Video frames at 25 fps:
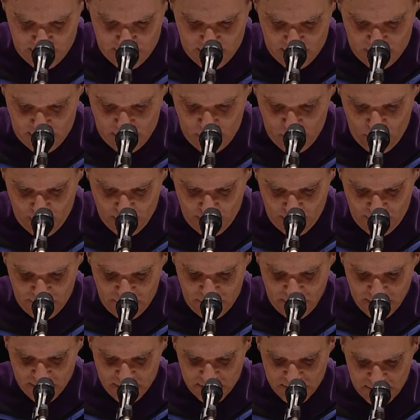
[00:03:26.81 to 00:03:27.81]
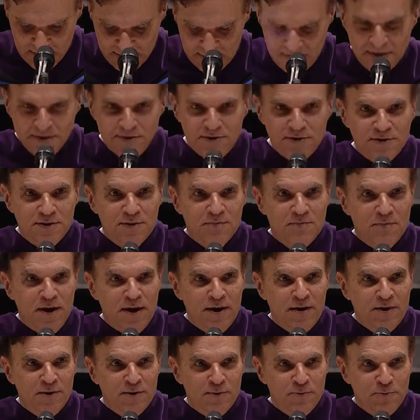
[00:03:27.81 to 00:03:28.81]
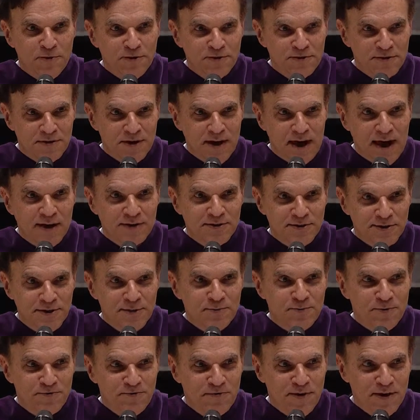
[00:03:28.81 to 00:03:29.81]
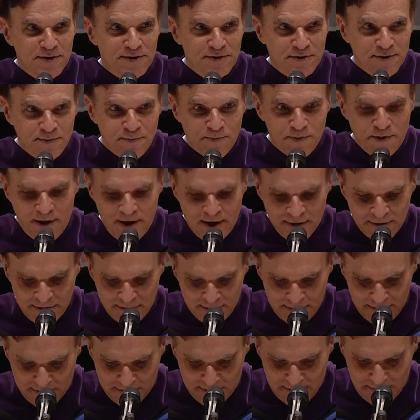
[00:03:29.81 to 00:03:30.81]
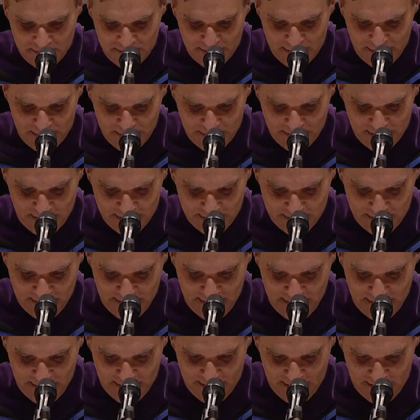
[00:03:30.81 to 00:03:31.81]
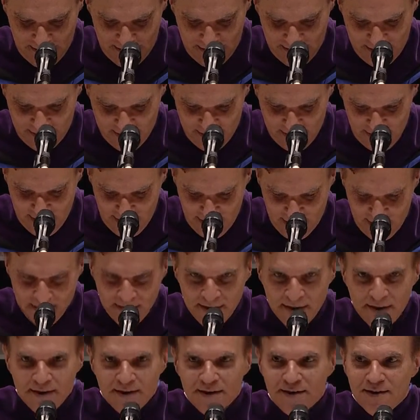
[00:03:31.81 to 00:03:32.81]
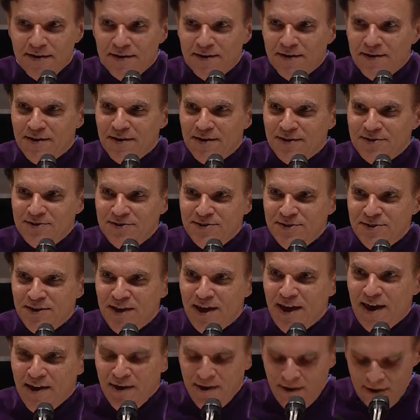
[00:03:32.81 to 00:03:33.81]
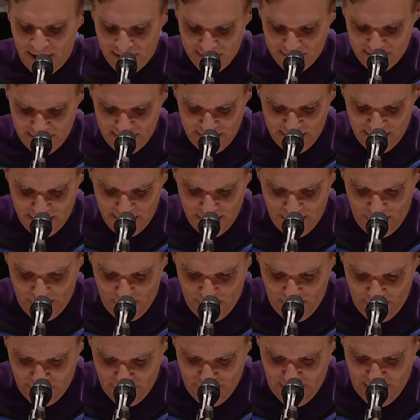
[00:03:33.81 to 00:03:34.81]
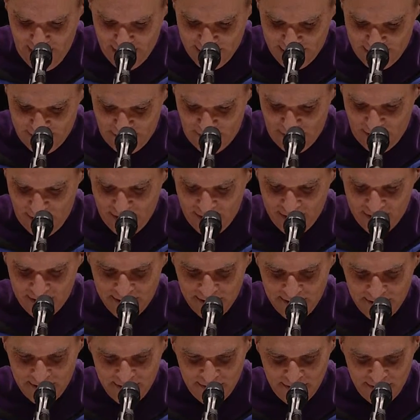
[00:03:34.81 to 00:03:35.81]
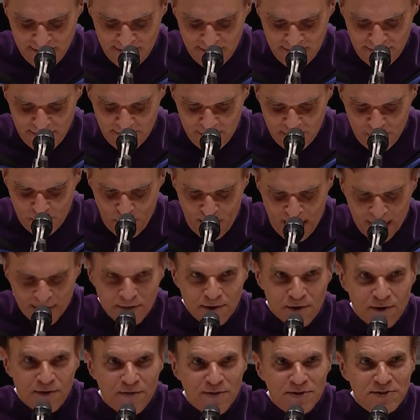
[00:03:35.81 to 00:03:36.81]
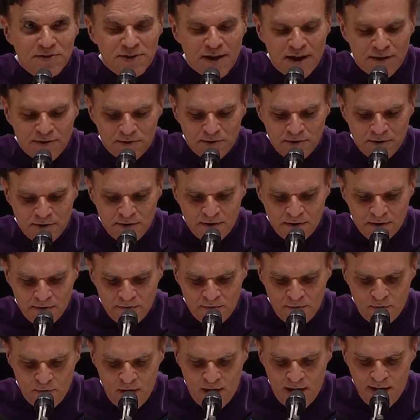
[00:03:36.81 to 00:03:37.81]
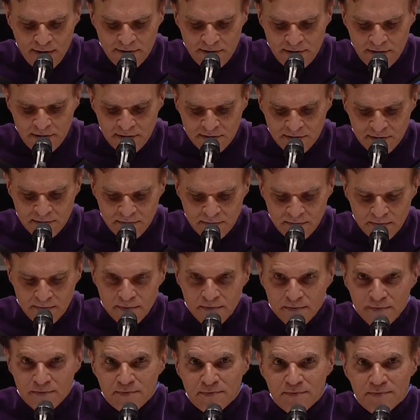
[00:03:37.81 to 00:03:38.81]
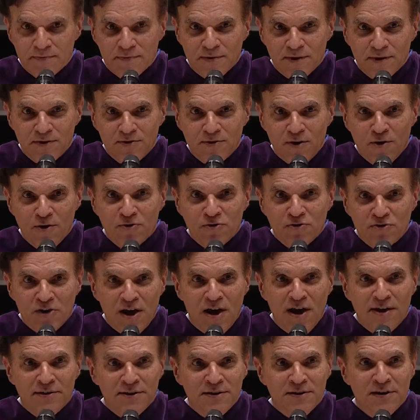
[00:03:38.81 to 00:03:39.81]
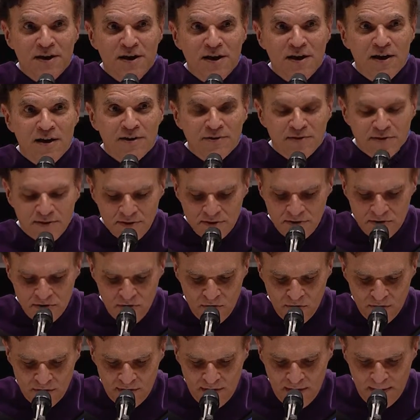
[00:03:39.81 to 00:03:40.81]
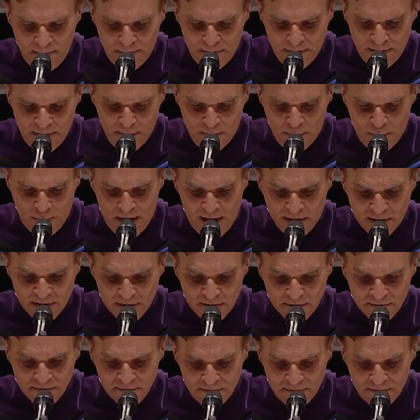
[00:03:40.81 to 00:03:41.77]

I wonder if the assistant to the mayor was actually a professional boxer. Sometimes that's needed. A CEO of a hedge fund, the director of a center for autism. It goes on, so deeply impressive.